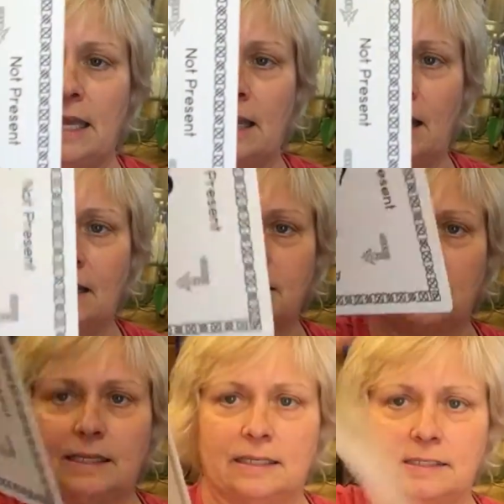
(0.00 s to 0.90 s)

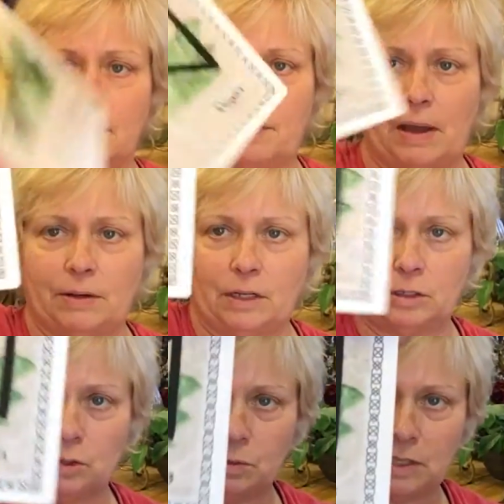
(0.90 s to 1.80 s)
Dagaz is about a
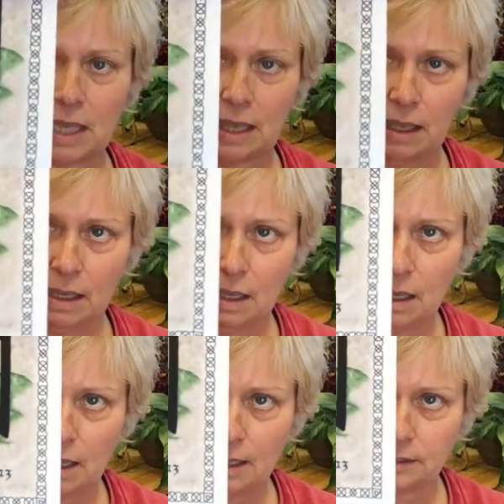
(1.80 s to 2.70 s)
new day.
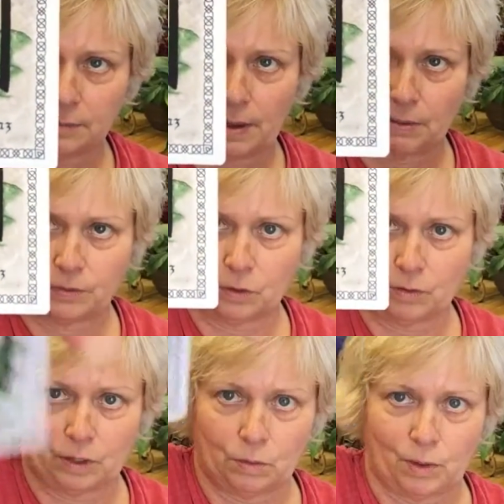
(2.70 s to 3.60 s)
It's about the
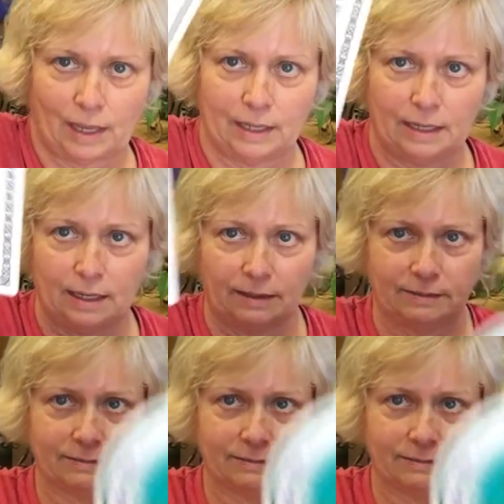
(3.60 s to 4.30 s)
Great Awakening.